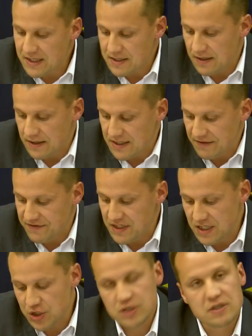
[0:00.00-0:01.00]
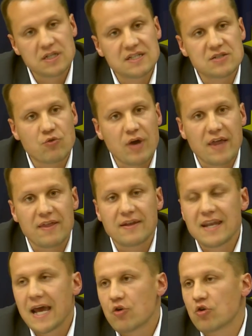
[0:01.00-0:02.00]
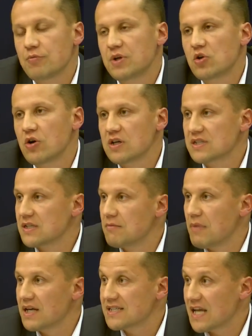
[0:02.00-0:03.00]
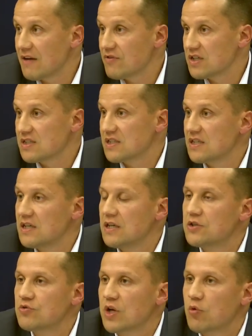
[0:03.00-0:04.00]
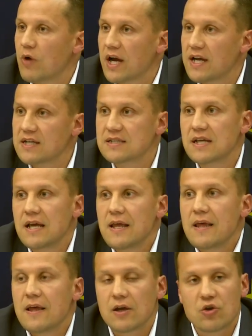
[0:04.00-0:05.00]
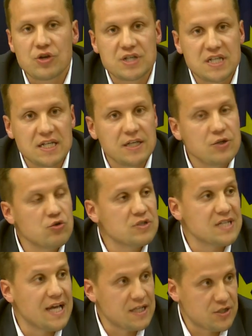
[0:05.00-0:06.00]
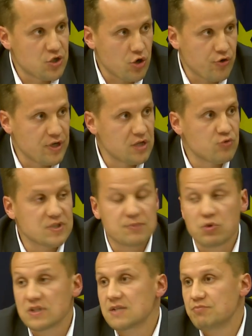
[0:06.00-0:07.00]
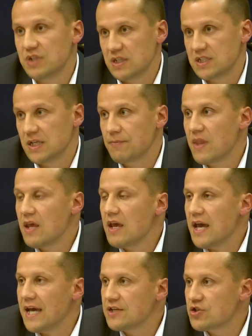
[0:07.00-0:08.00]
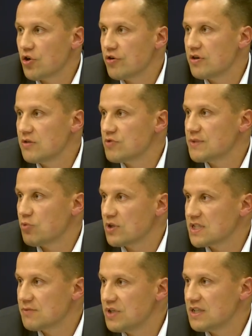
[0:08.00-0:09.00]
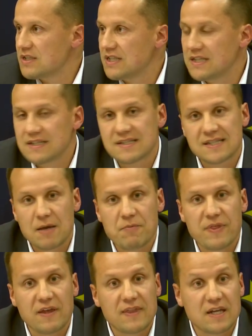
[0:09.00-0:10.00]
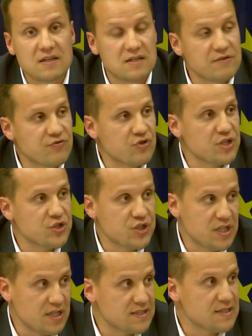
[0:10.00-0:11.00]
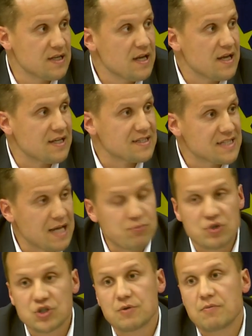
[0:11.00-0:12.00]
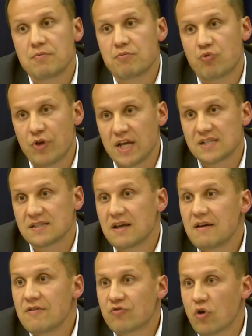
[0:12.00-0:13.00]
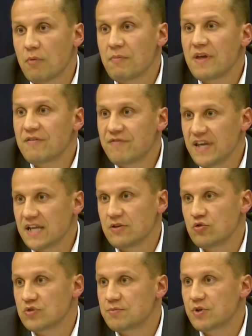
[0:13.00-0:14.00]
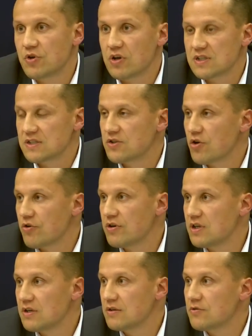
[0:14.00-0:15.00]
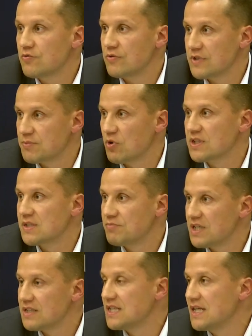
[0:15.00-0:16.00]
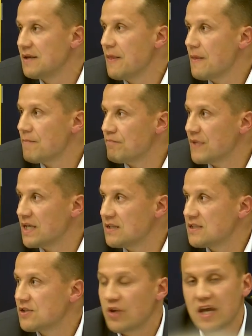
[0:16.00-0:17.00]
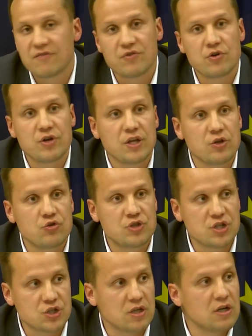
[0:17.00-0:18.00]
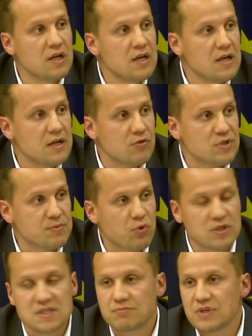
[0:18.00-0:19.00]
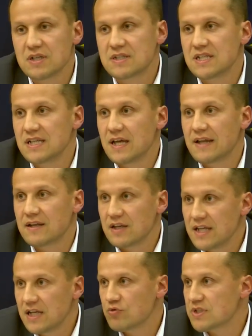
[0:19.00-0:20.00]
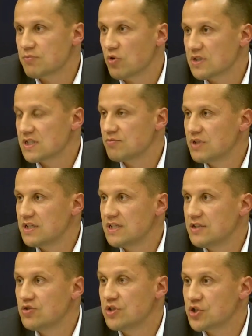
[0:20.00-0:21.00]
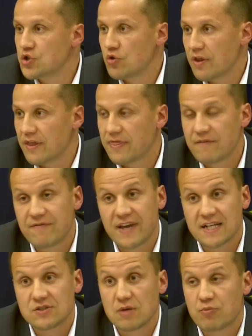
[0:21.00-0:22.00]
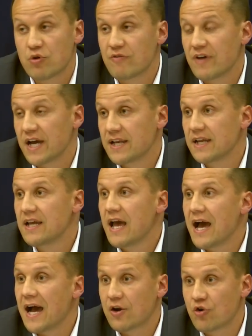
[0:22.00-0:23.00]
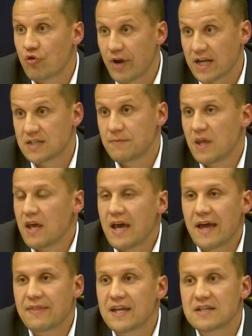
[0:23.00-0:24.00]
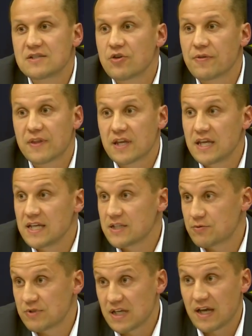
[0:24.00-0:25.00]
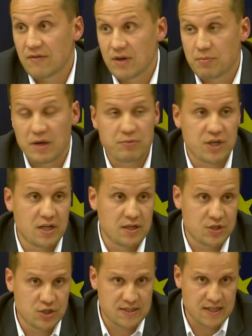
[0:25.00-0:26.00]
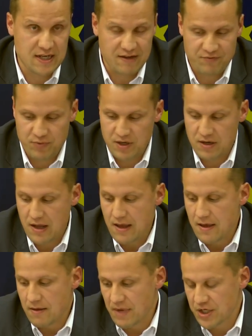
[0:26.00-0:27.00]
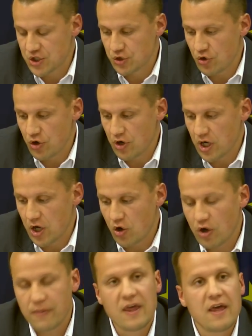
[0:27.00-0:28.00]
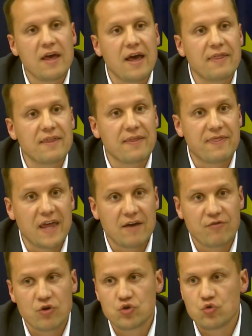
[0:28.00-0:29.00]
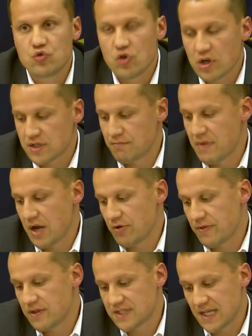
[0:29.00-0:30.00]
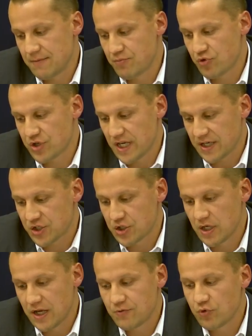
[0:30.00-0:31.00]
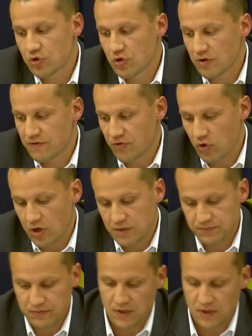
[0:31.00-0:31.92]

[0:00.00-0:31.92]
that definition is rather narrow because, amongst others, it requires a continuous editorial responsibility. Editorial responsibility is something that differentiates established press from fake news, because editorial responsibility means you have a judicial responsibility and a legal responsibility to ensure that the facts you are providing are correct. And that is not the case with other publications that have been mentioned earlier on, and that therefore do not merit the same protection and would not fall